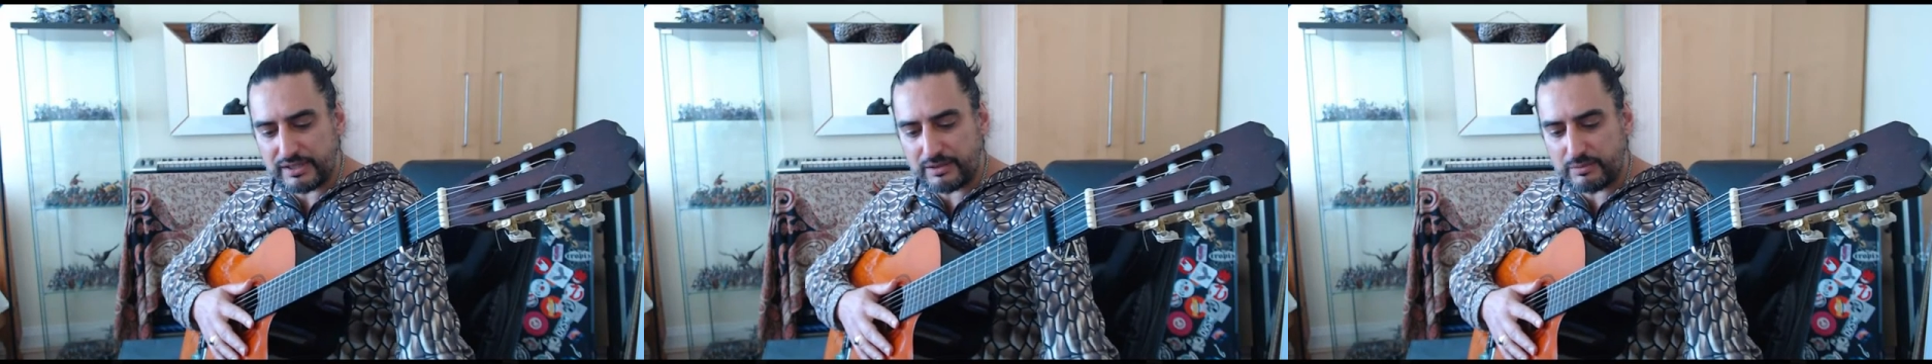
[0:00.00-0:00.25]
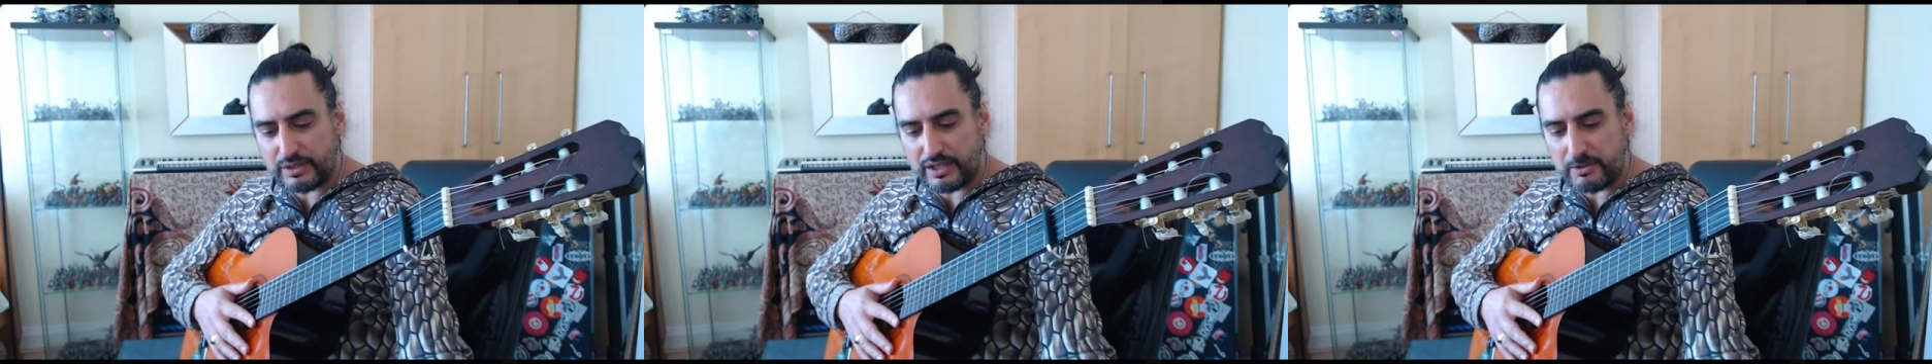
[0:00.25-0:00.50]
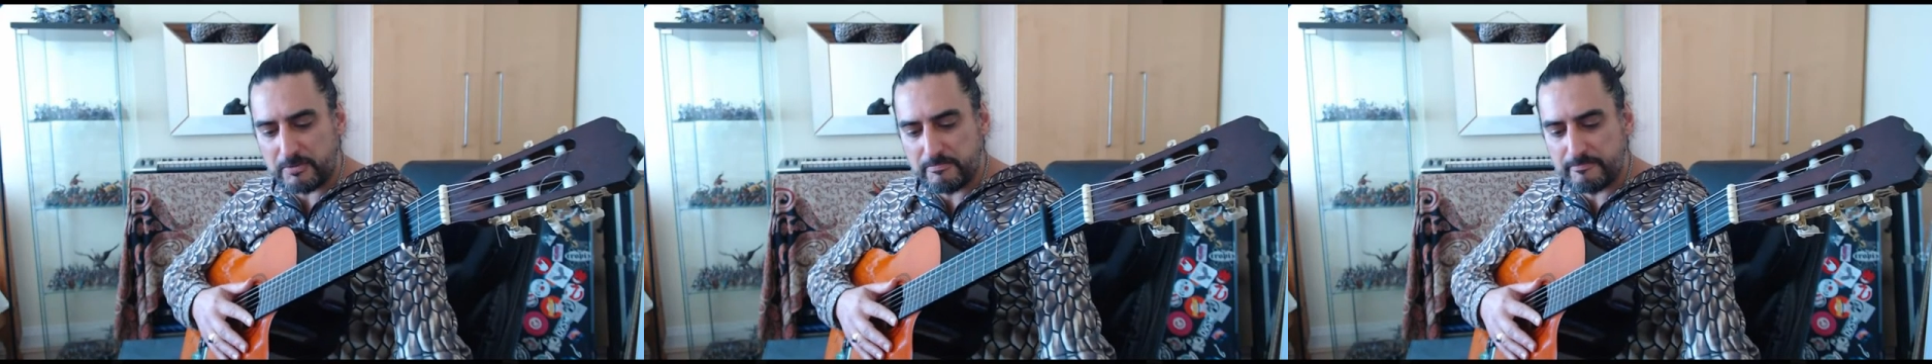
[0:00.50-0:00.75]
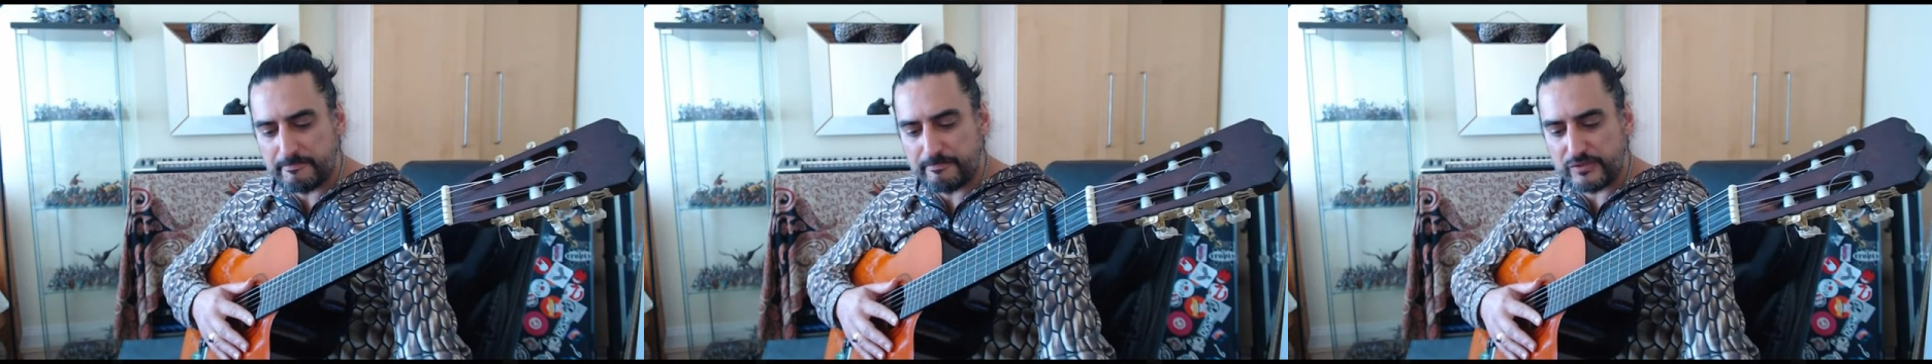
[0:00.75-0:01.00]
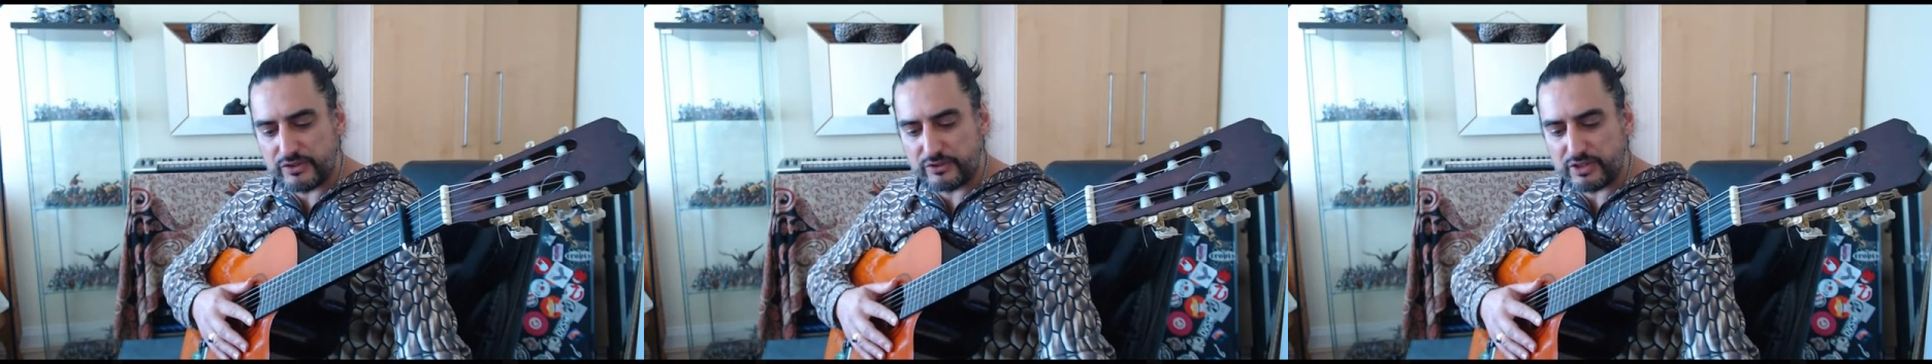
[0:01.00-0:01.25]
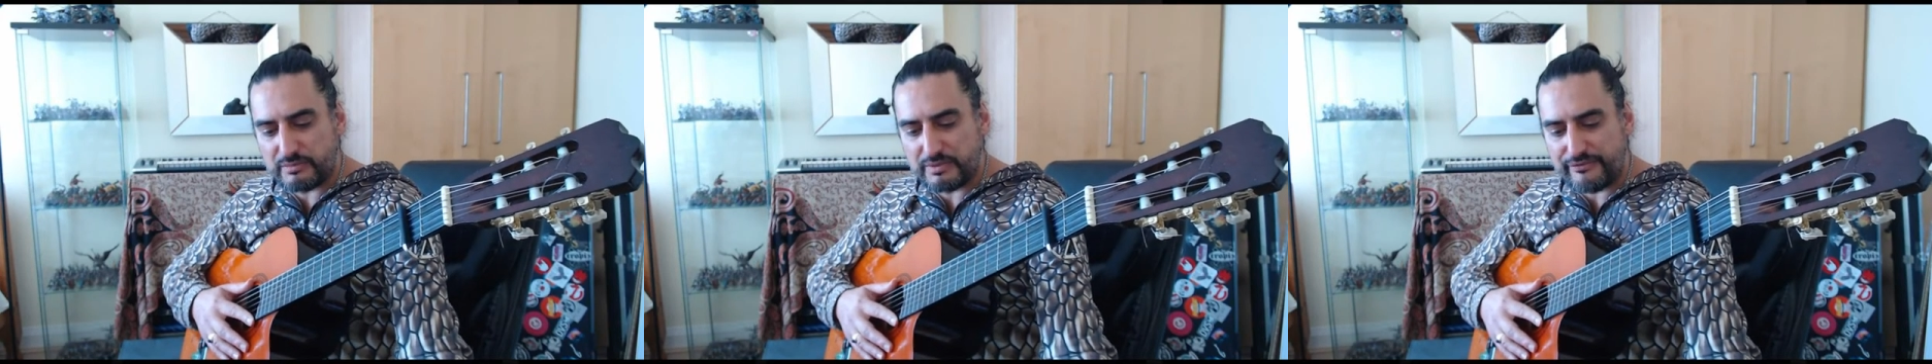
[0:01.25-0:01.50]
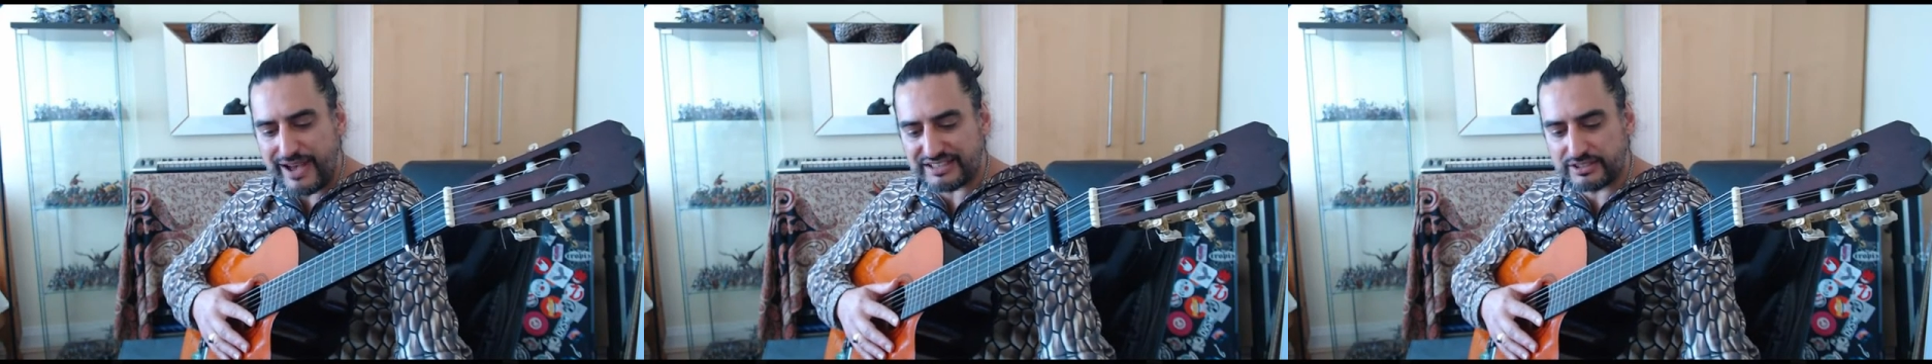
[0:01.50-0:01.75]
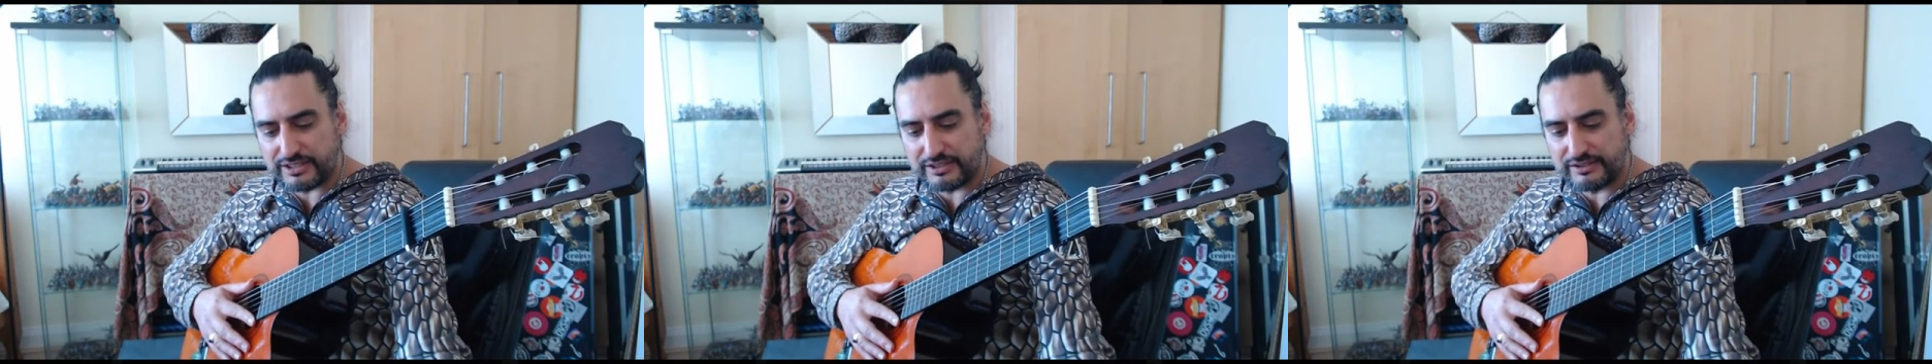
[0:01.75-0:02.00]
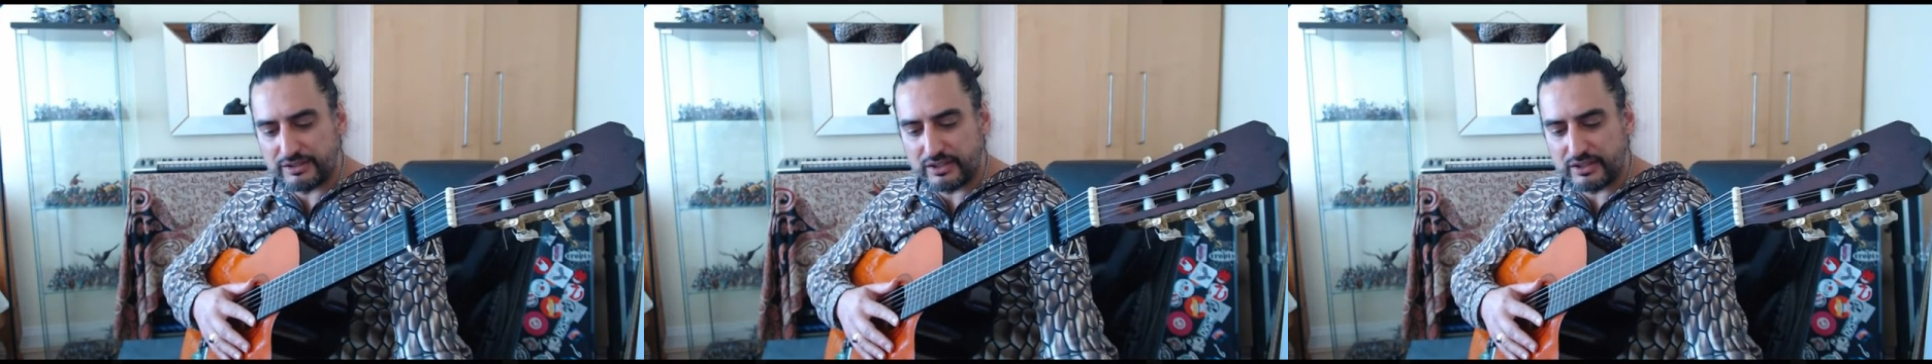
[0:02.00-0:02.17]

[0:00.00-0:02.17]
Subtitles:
Here we go. It's going to be faster.